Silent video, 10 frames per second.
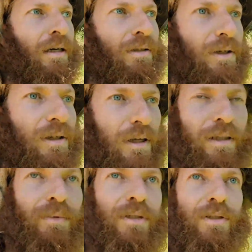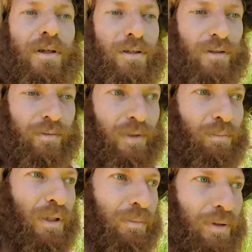The climate is awesome, the
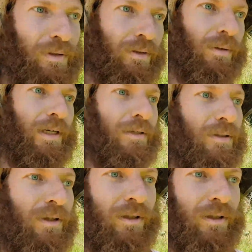people are great,